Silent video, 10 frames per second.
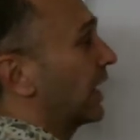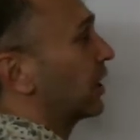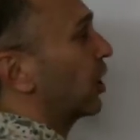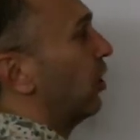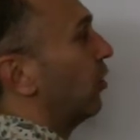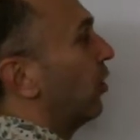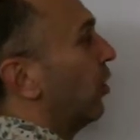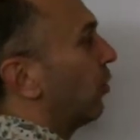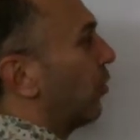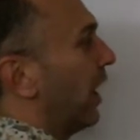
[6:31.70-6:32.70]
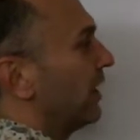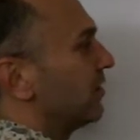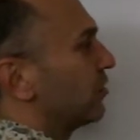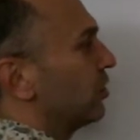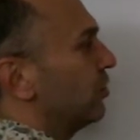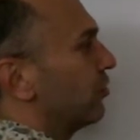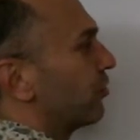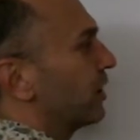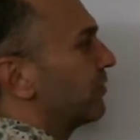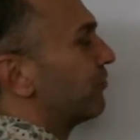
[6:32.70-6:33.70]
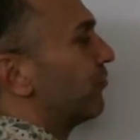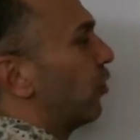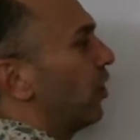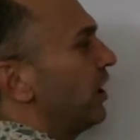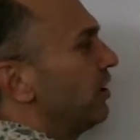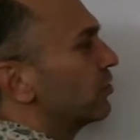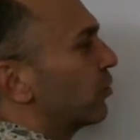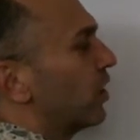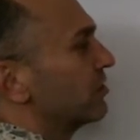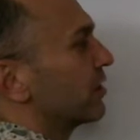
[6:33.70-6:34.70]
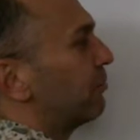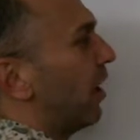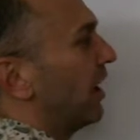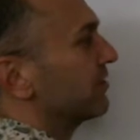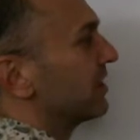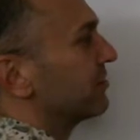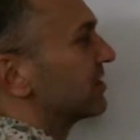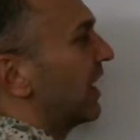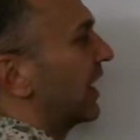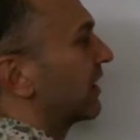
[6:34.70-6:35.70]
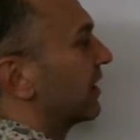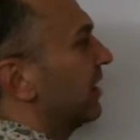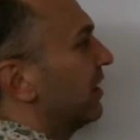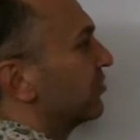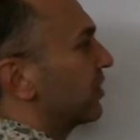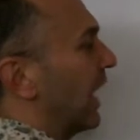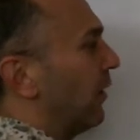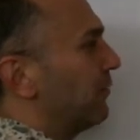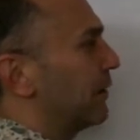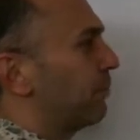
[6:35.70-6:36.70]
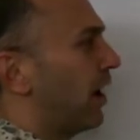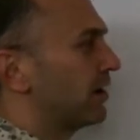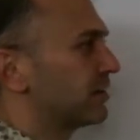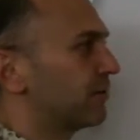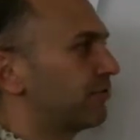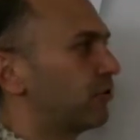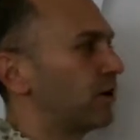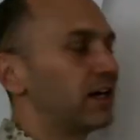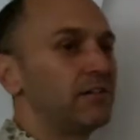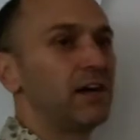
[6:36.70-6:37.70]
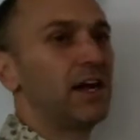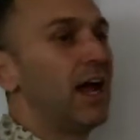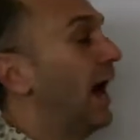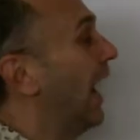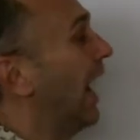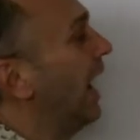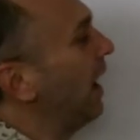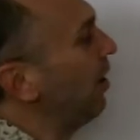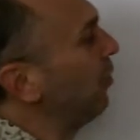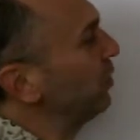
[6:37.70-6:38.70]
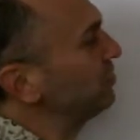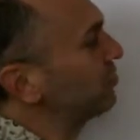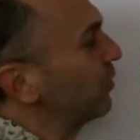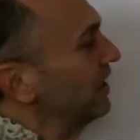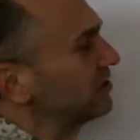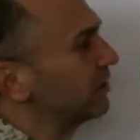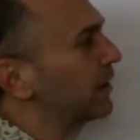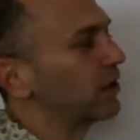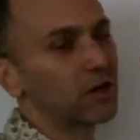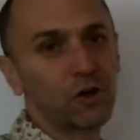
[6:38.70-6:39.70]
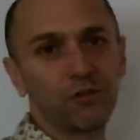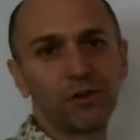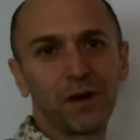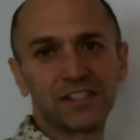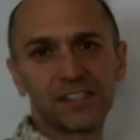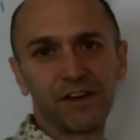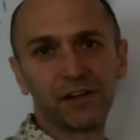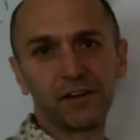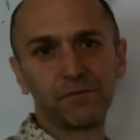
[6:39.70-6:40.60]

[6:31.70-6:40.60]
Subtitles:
I'm going to go 1, 2, 3, 4 towards the positive side. So now I'm at positive 4. Which direction am I going to go for my 7?